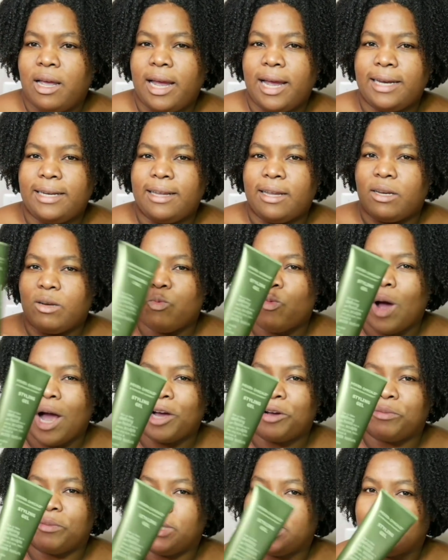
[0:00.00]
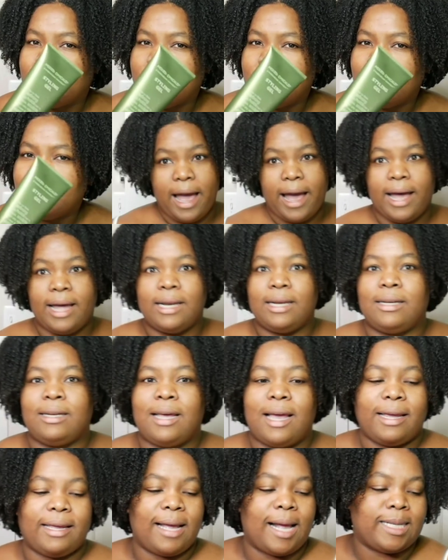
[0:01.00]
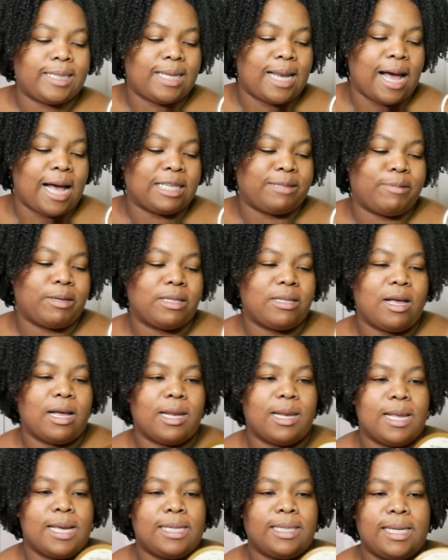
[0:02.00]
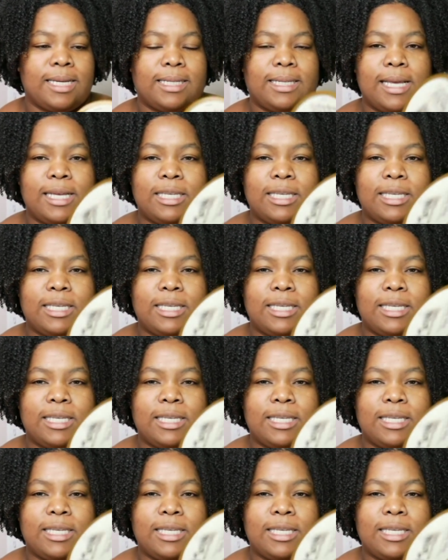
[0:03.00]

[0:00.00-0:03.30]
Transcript: it didn't wow me. And um, I guess last but not least is